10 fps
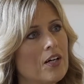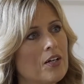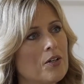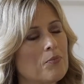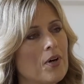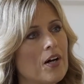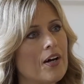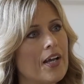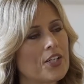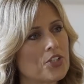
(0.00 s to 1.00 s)

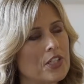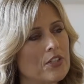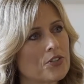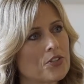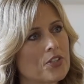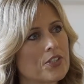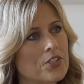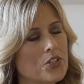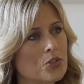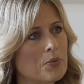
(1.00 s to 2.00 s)
I actually lost a
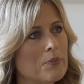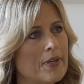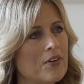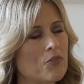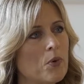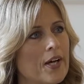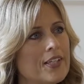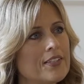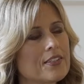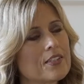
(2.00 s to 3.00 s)
considerable amount of
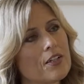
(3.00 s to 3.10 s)
weight.